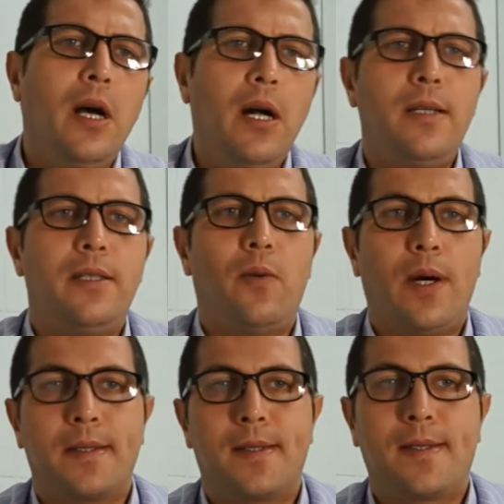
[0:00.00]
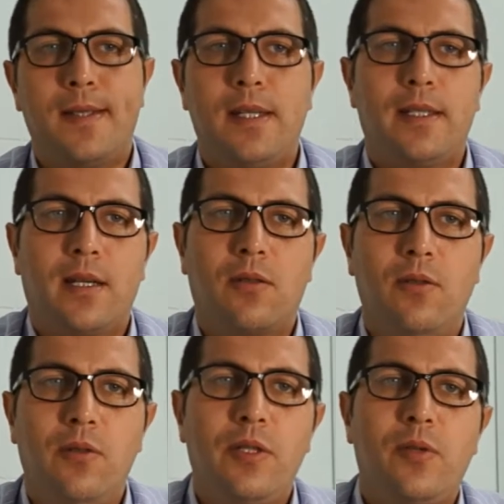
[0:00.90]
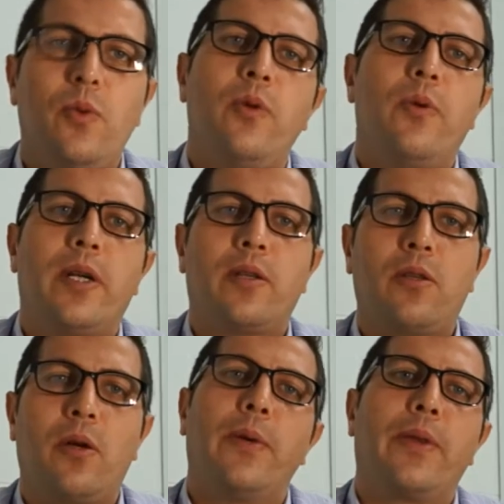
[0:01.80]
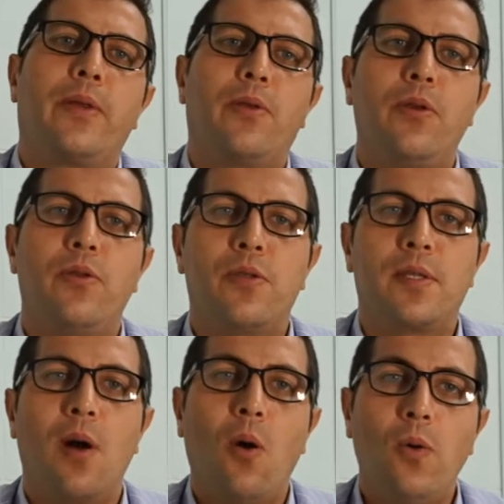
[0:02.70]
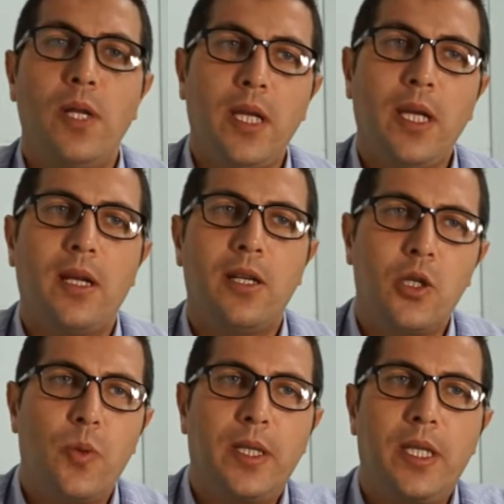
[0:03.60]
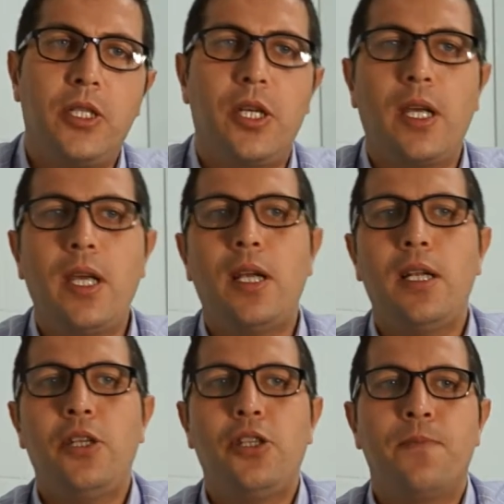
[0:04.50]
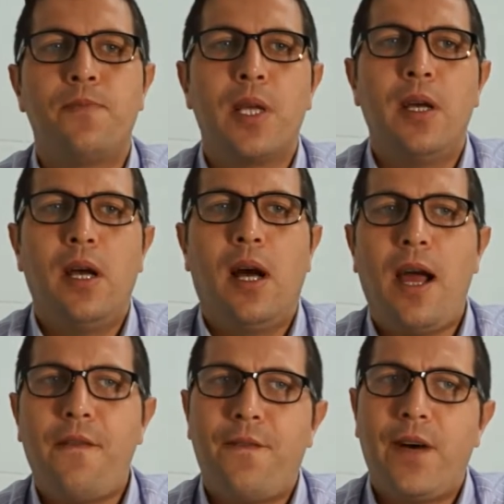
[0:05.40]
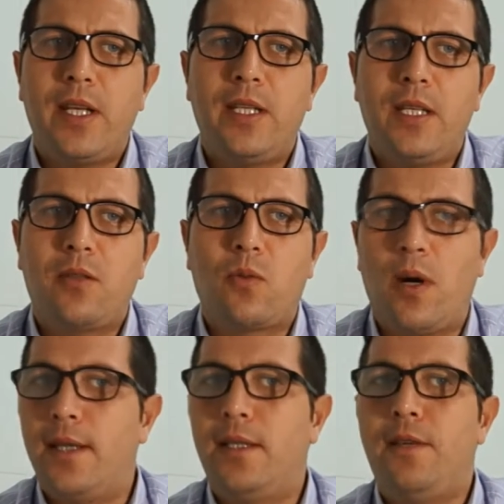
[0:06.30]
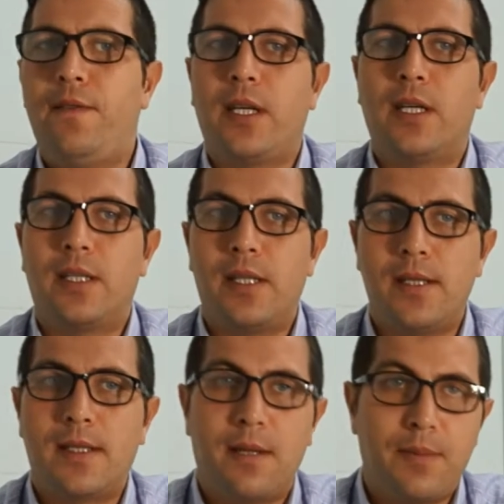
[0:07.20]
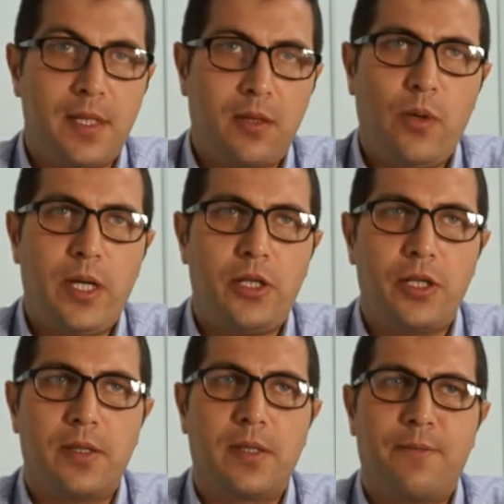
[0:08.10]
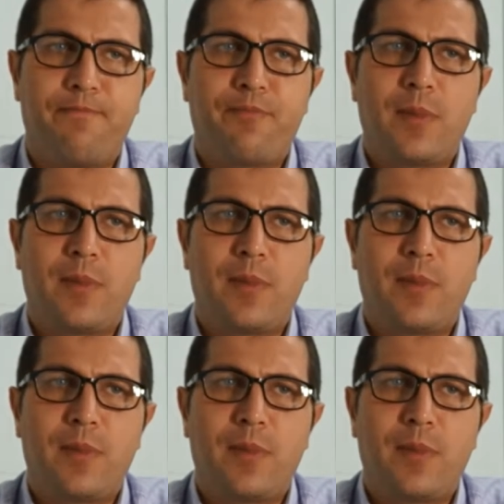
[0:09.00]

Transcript: Although at CELTA course we were taught to use only English when teaching English, I find it quite difficult in some situations.